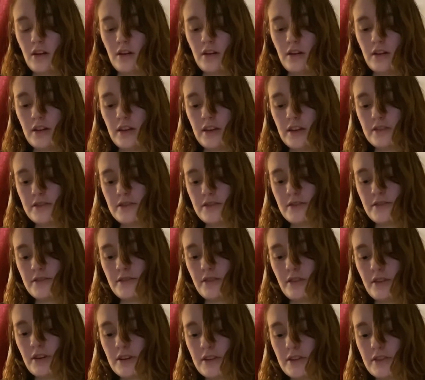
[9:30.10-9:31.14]
It's
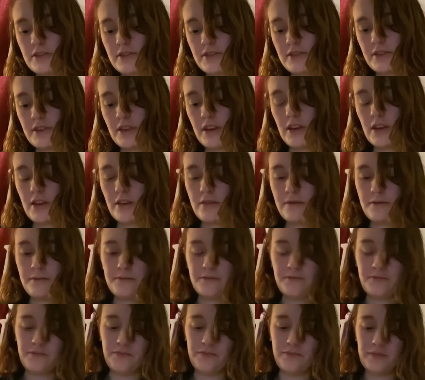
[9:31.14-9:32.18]
honestly,
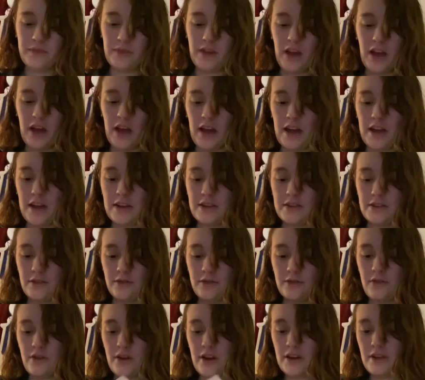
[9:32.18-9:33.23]
I don't
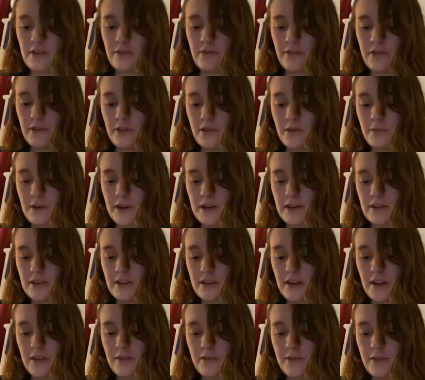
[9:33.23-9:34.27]
know how to feel about it.
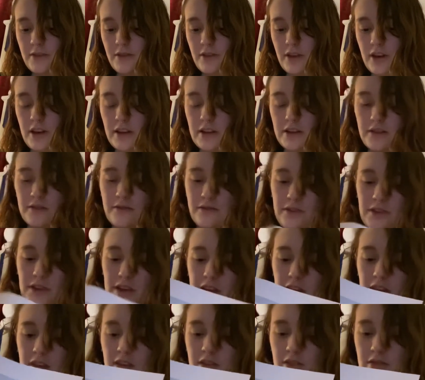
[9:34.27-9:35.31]
I feel kind of
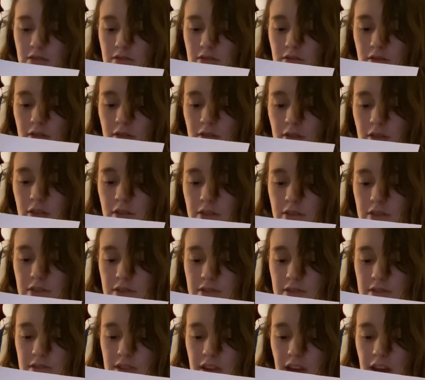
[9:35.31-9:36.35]
like
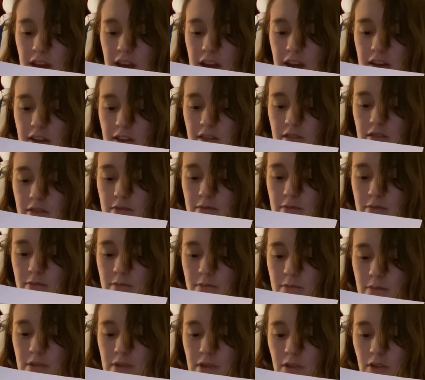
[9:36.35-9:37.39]
sad,
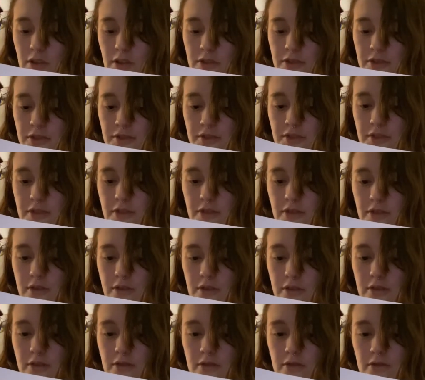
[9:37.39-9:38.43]
but also
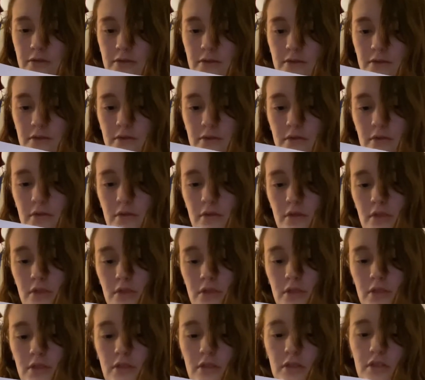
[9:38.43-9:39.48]

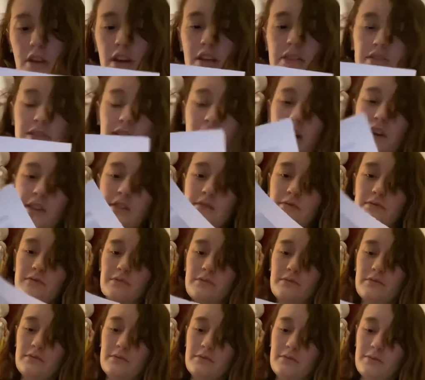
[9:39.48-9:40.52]
not sad,
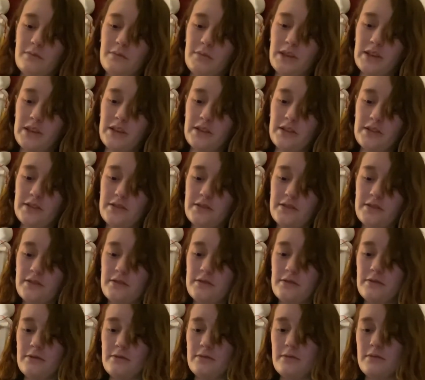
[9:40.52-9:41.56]
because
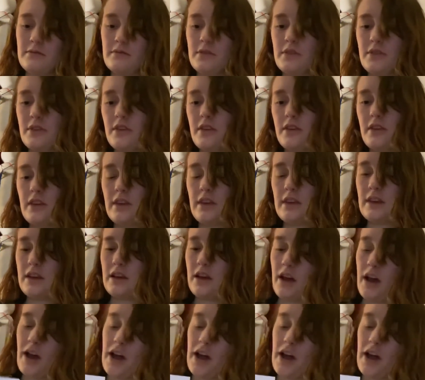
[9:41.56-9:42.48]
I